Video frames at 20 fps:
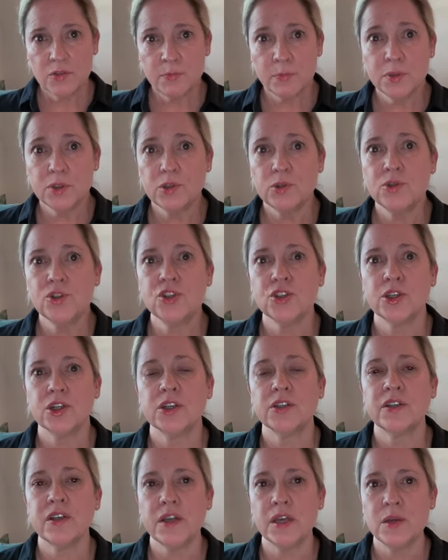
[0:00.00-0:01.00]
blue
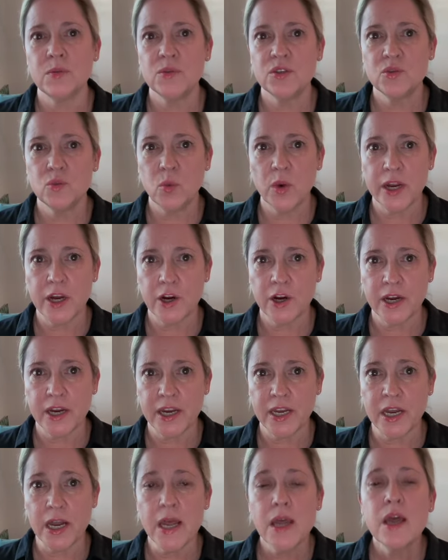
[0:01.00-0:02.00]
shirt that he was
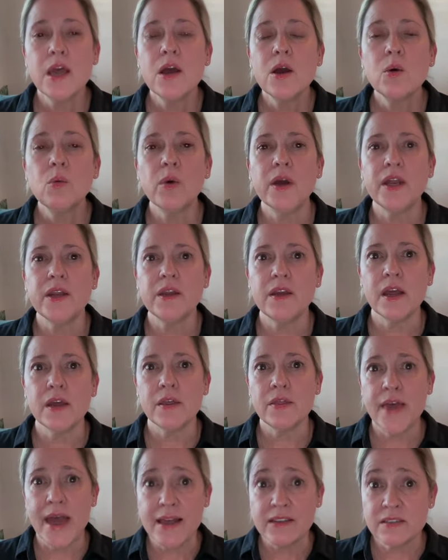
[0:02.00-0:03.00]
wearing when
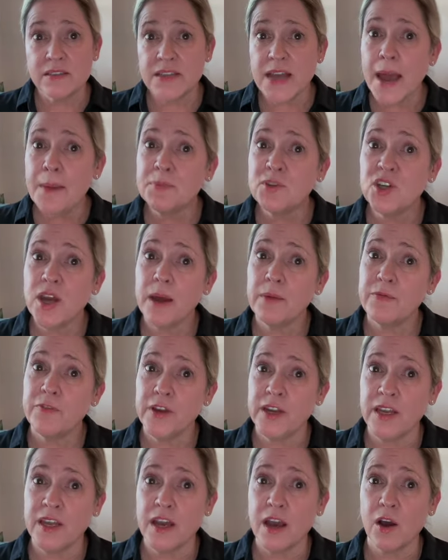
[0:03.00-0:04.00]
that snapshot
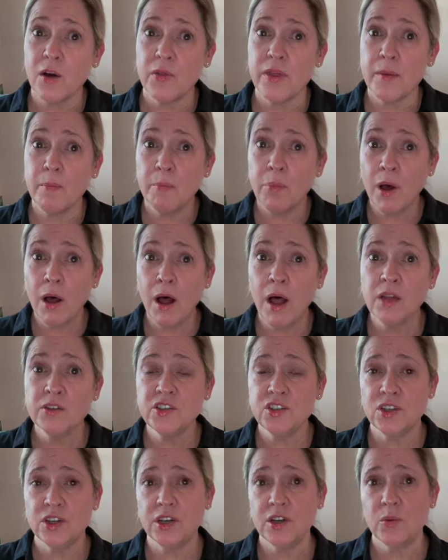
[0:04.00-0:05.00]
video that Paul
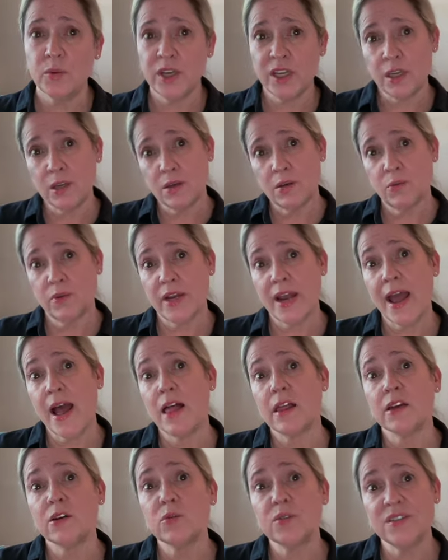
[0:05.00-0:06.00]
took when
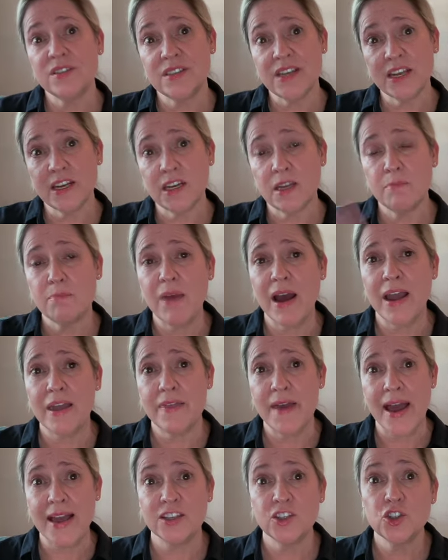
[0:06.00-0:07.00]
Alec was standing by
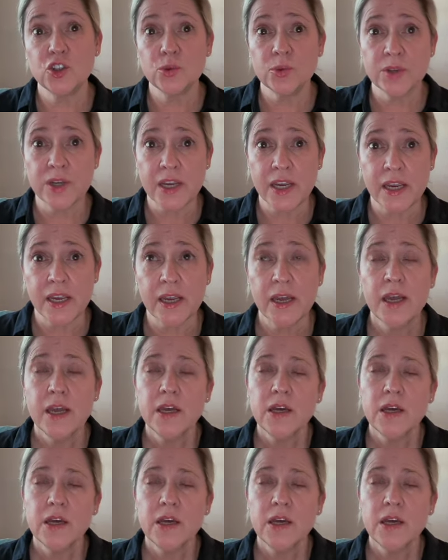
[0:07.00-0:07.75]
that tree,